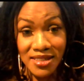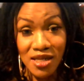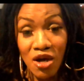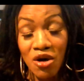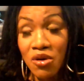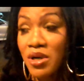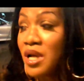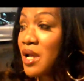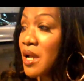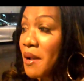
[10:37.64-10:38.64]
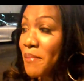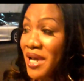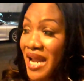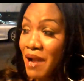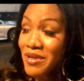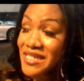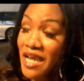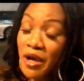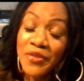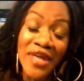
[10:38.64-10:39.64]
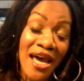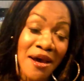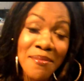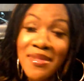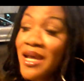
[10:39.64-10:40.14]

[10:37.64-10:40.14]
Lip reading: So, but I would tell them,